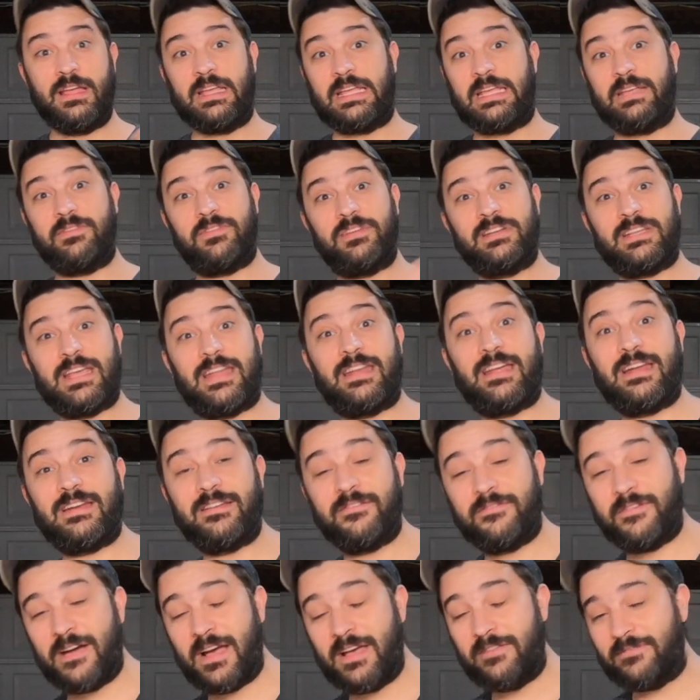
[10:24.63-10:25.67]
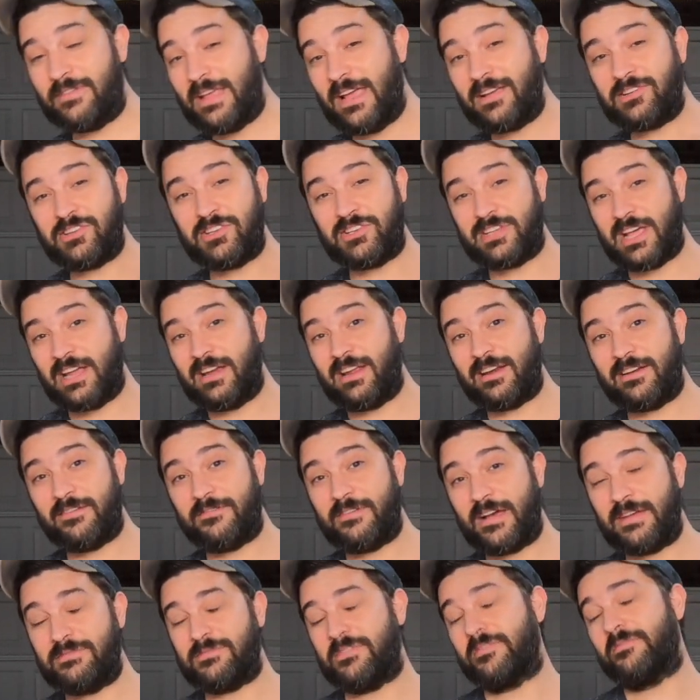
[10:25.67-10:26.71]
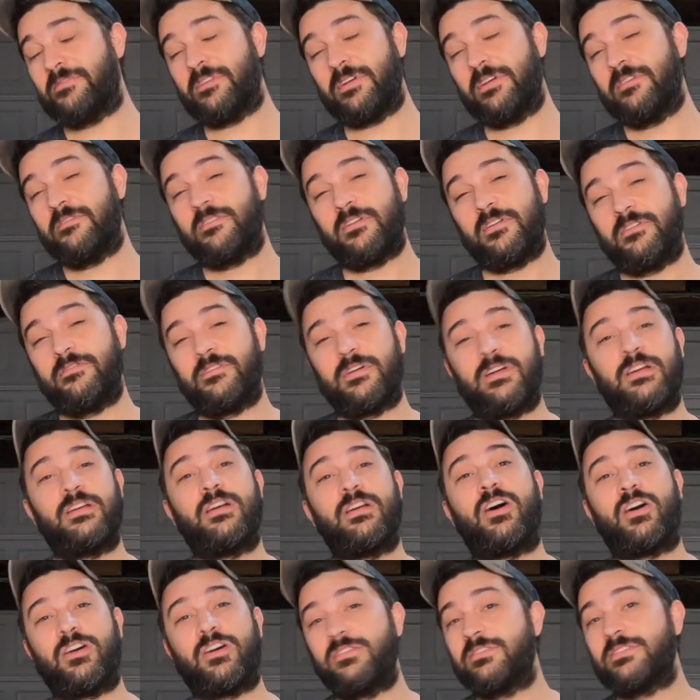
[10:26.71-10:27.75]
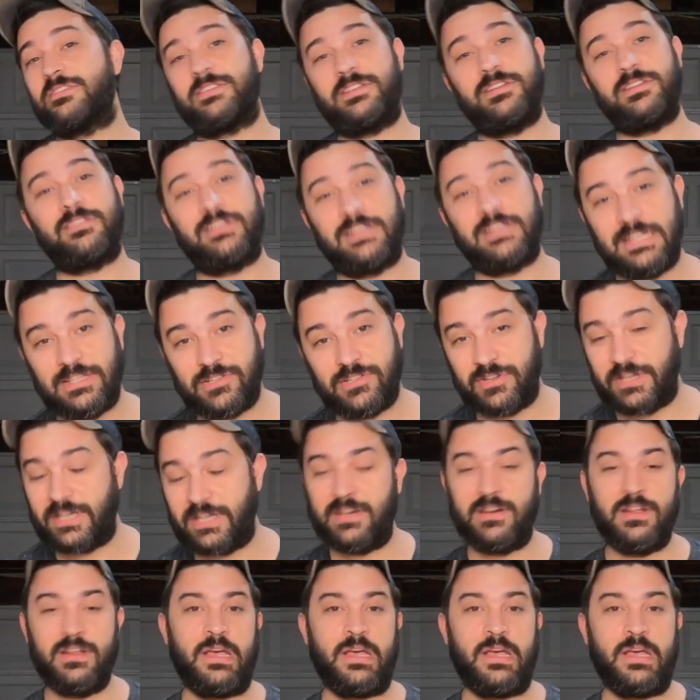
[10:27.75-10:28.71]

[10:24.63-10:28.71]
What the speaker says: Even 1095. Actually, 1095 is a very, very, very hard steel to heat treat.